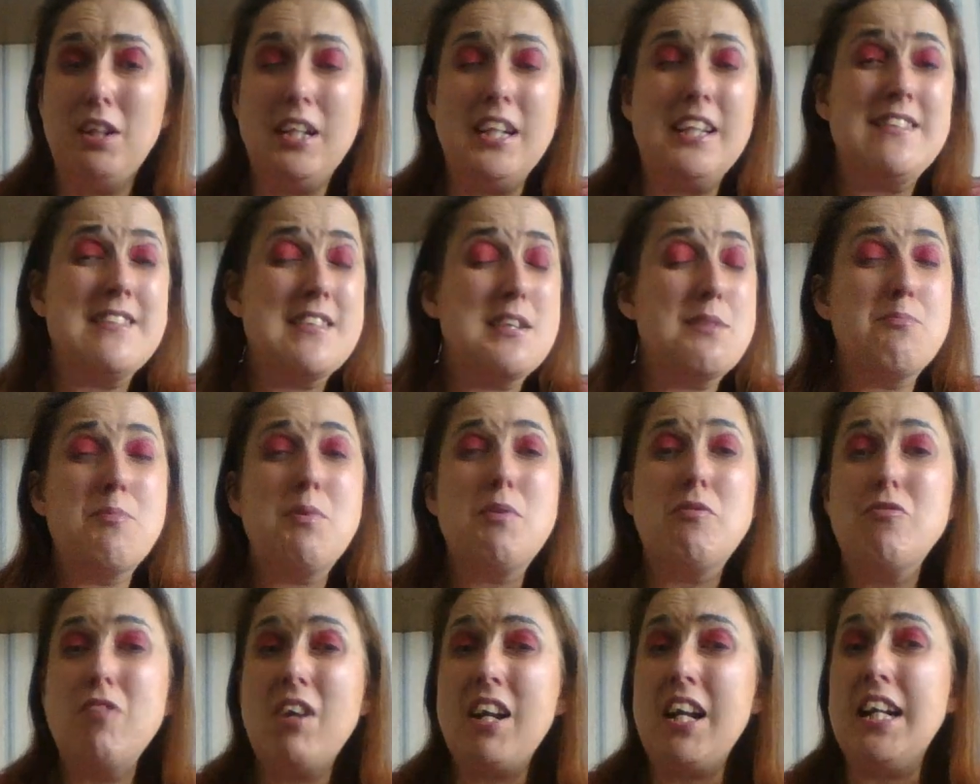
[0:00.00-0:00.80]
It'd be
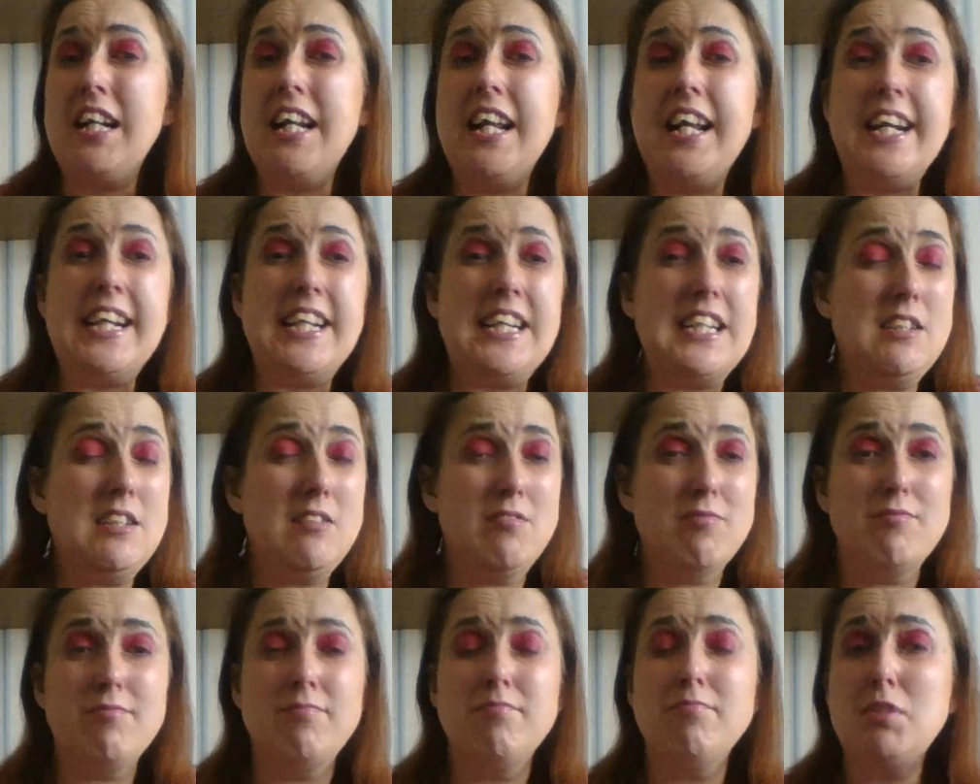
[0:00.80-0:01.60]
really
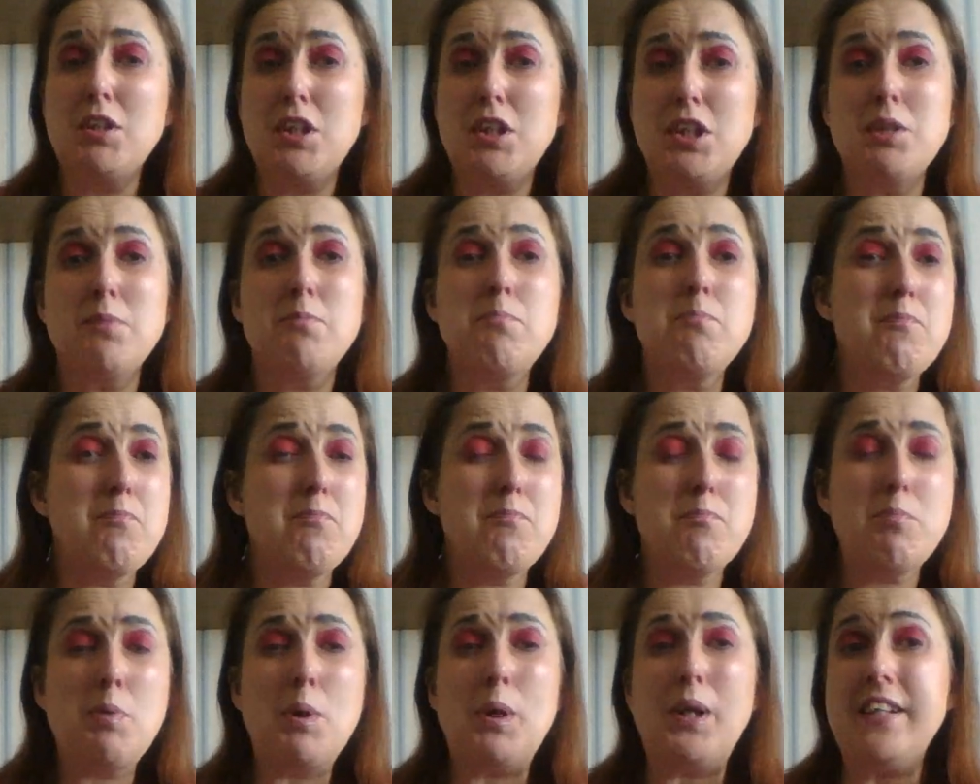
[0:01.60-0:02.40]
much
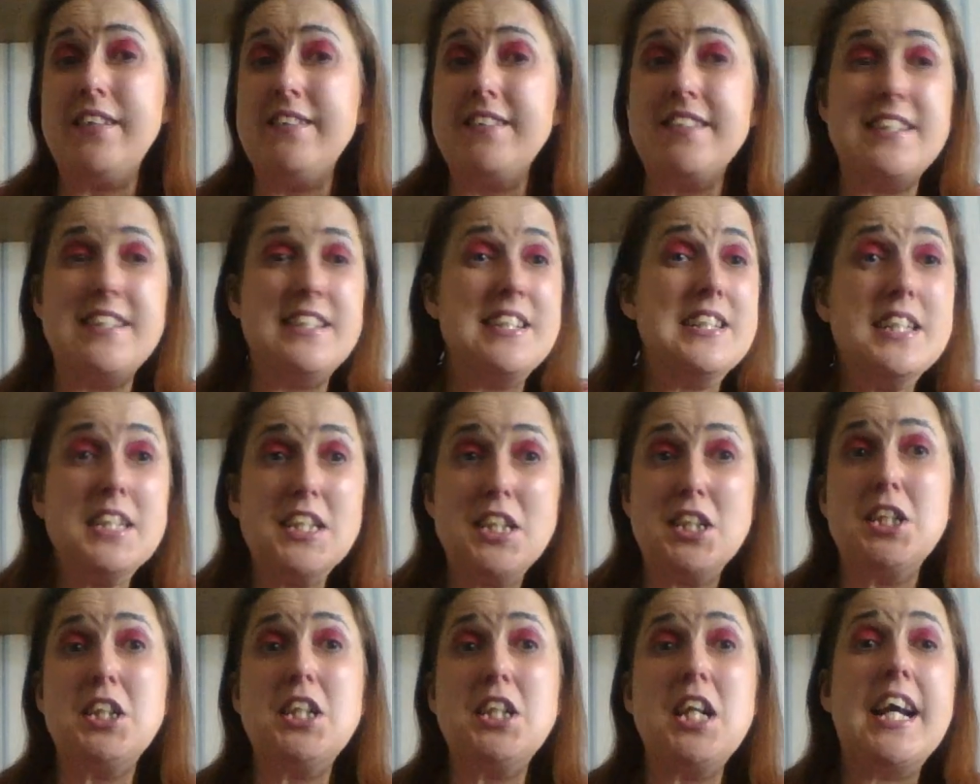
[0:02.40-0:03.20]

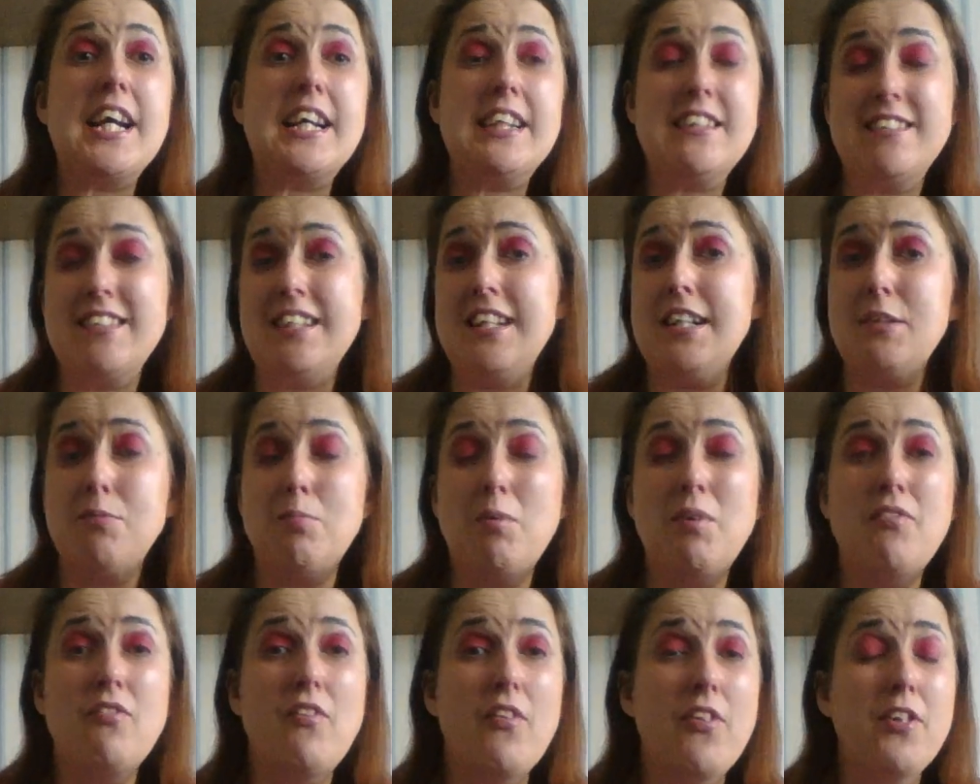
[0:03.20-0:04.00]
appreciated
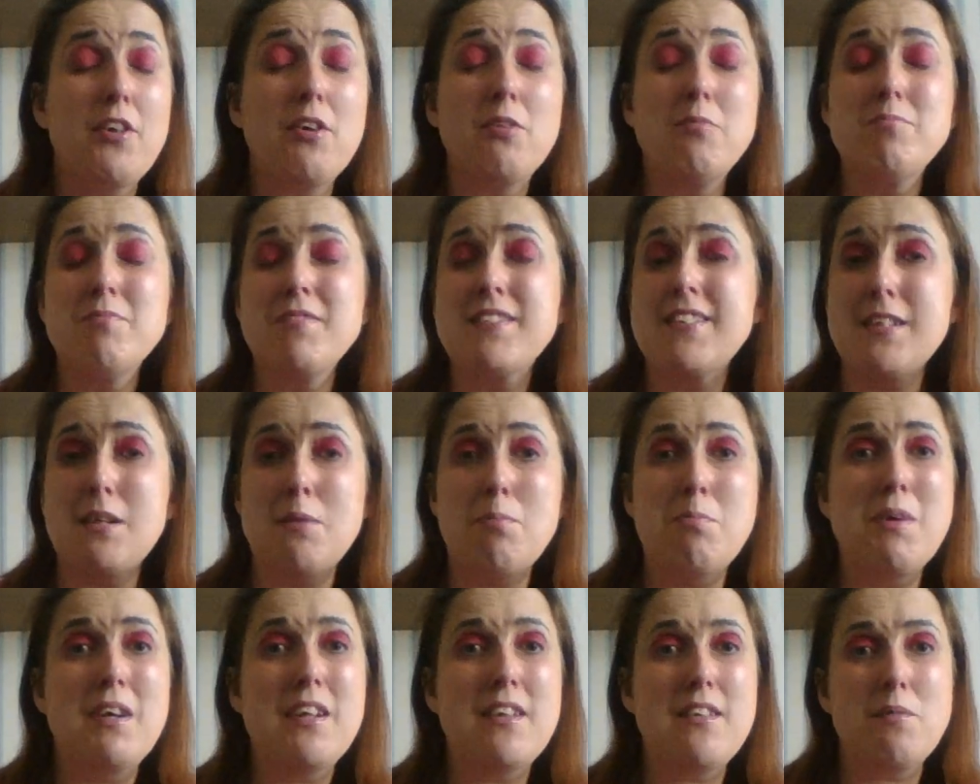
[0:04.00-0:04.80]
with a thumbs
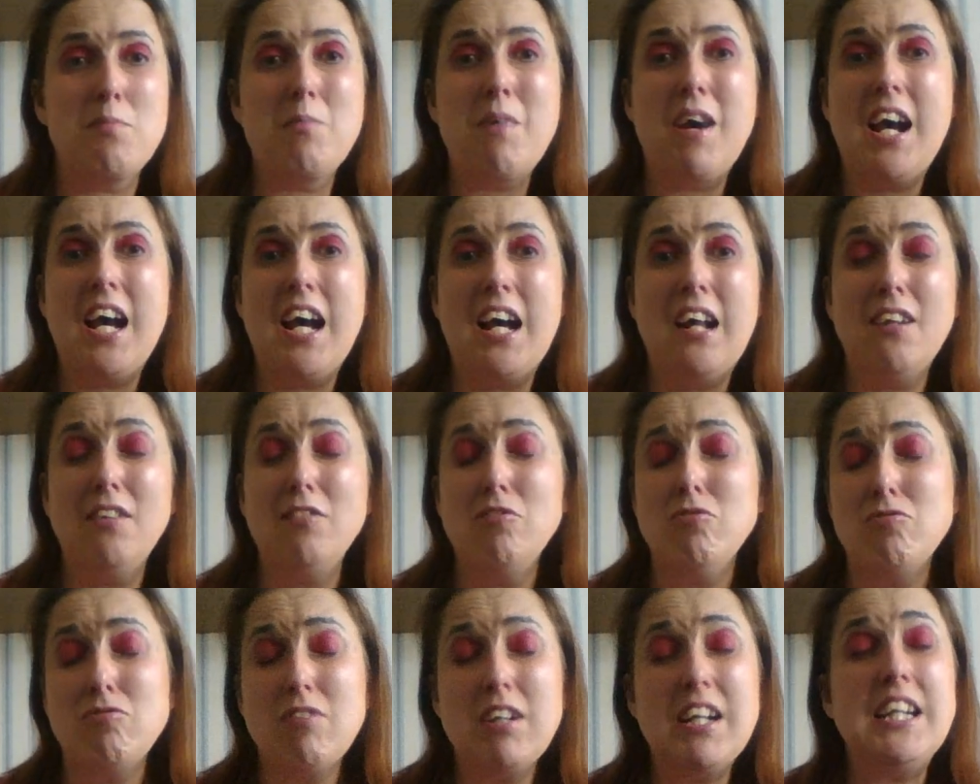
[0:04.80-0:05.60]
up as well.
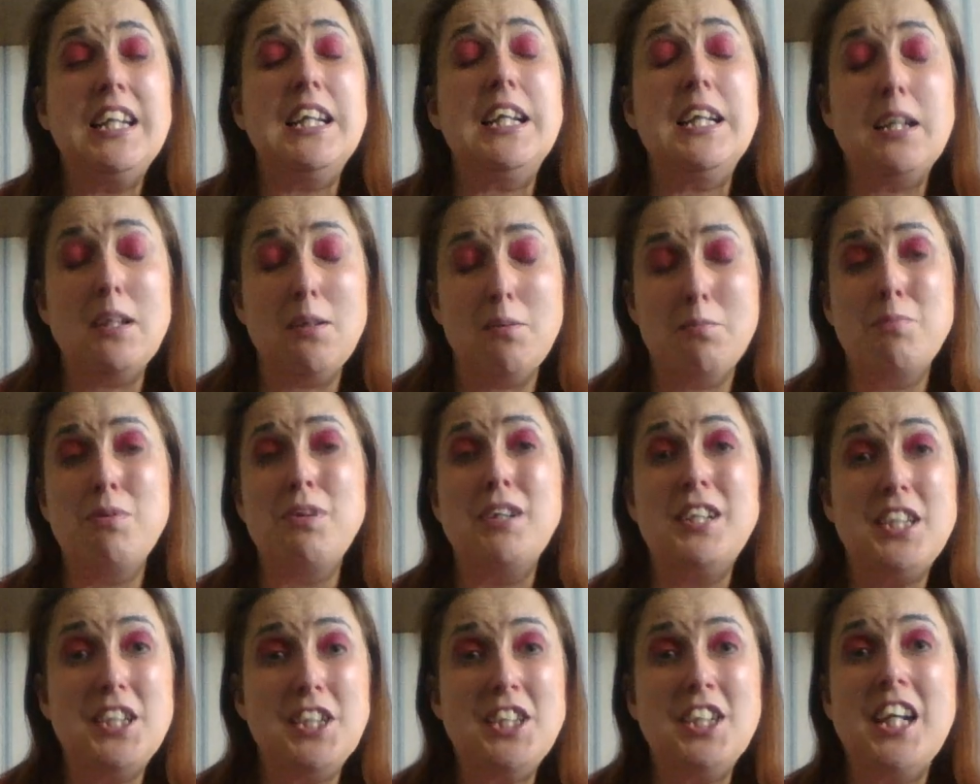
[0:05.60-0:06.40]
Really
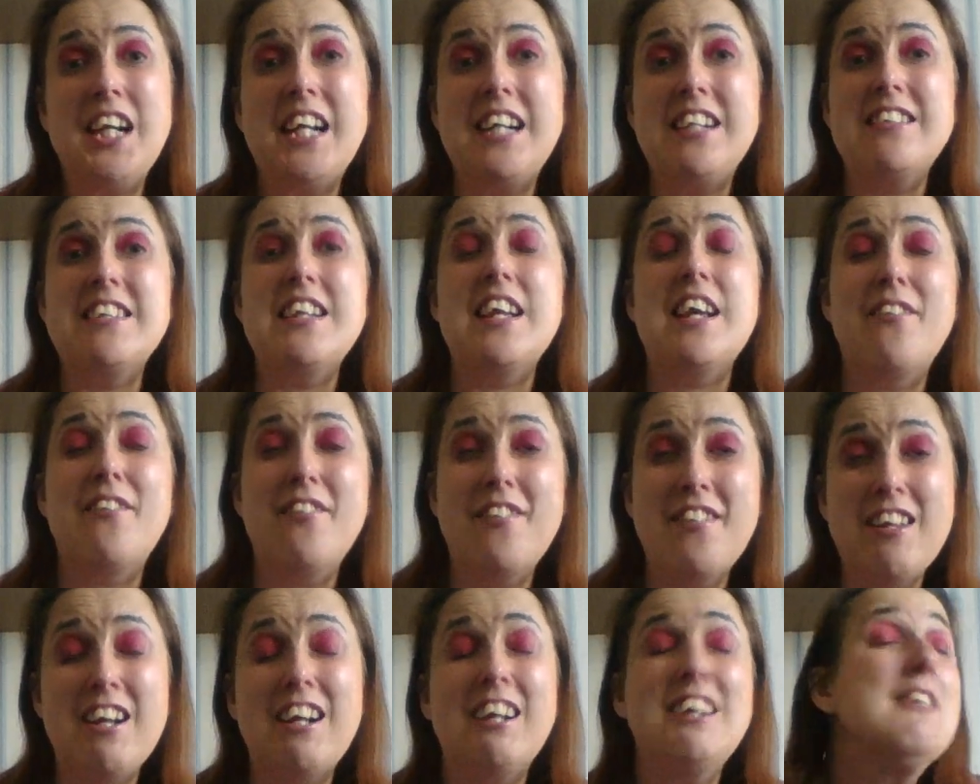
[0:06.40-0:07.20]
appreciate it and
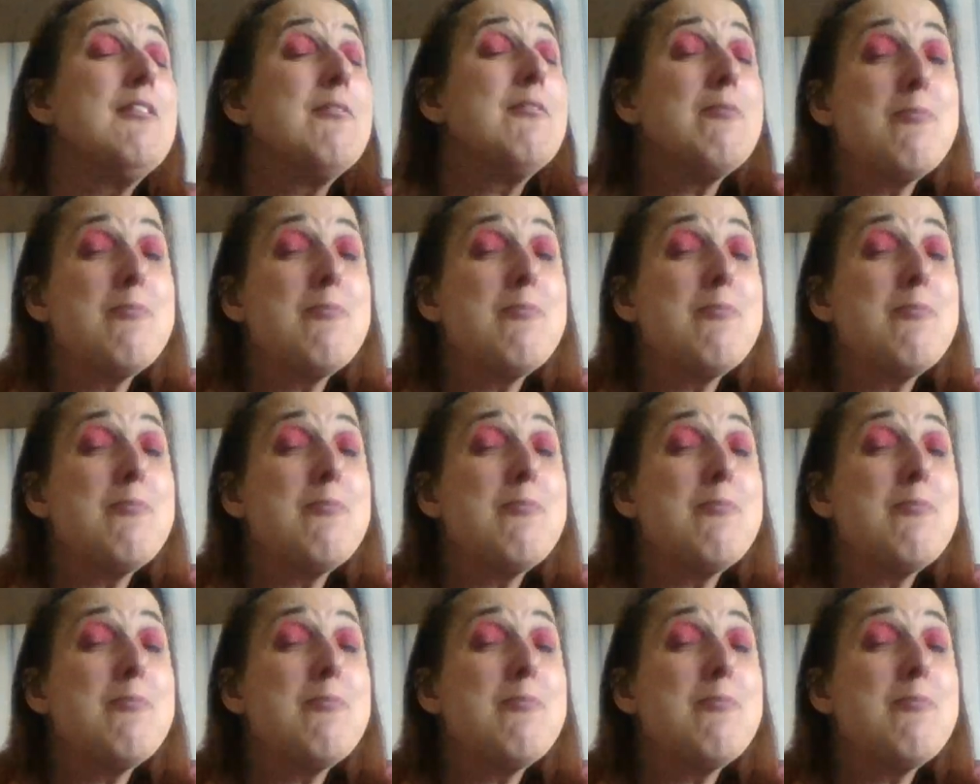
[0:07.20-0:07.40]
thank